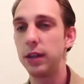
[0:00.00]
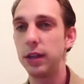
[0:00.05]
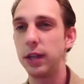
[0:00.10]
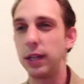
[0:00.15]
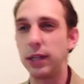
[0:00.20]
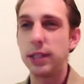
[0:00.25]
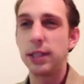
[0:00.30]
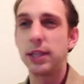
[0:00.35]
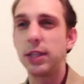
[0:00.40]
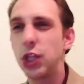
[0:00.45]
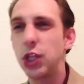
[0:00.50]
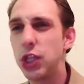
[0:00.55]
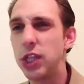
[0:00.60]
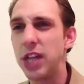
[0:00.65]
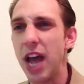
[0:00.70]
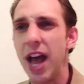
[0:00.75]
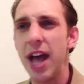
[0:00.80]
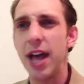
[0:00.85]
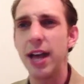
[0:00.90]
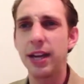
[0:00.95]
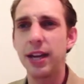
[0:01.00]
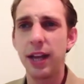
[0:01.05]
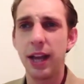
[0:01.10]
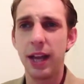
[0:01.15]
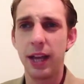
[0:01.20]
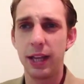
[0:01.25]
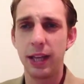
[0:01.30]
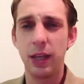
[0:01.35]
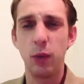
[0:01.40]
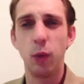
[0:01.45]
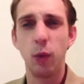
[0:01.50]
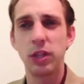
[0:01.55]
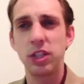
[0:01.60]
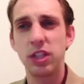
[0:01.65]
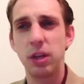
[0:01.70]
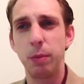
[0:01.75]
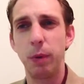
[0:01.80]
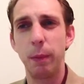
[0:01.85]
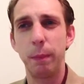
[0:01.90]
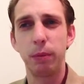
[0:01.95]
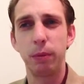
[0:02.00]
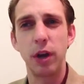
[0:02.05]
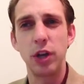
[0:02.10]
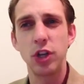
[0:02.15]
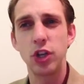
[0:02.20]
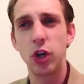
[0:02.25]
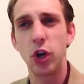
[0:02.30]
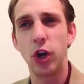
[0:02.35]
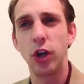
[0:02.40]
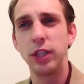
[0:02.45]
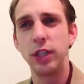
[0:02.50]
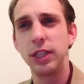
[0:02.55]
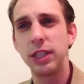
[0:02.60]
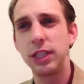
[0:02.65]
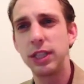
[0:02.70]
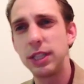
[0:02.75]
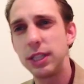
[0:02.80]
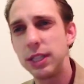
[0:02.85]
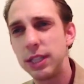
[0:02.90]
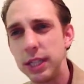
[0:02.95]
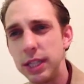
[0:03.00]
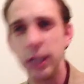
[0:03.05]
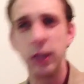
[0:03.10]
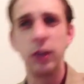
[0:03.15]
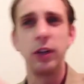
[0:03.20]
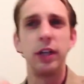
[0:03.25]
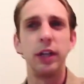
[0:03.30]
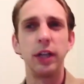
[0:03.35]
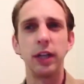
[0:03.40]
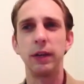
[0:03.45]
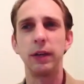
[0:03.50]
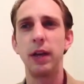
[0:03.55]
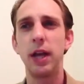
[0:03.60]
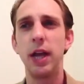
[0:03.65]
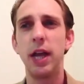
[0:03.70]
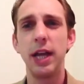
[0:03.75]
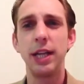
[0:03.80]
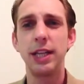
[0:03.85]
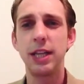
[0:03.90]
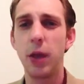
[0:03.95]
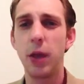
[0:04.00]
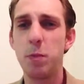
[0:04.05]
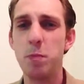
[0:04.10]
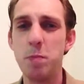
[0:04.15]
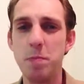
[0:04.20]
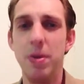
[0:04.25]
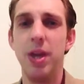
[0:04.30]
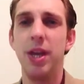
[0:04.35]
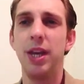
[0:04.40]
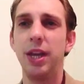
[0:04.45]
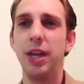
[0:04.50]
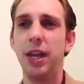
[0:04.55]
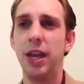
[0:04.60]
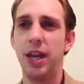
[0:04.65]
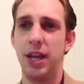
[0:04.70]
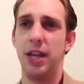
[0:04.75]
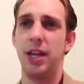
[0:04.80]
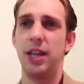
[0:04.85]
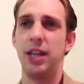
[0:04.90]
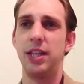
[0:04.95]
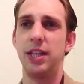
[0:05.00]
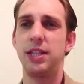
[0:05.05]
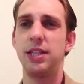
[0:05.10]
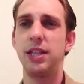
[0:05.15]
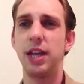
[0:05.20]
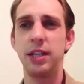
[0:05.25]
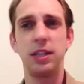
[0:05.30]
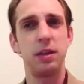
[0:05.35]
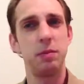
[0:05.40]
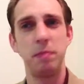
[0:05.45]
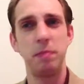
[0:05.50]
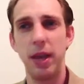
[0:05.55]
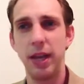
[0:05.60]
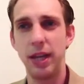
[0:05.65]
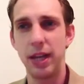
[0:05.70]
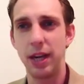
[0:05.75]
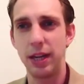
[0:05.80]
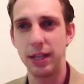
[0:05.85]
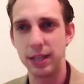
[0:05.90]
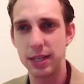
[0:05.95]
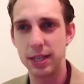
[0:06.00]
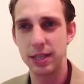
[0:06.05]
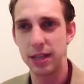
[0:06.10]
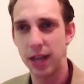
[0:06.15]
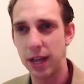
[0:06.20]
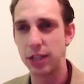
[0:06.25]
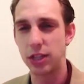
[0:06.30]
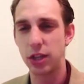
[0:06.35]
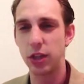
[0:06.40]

Instead, he wants to put pressure on Syria. To me, this doesn't make any sense.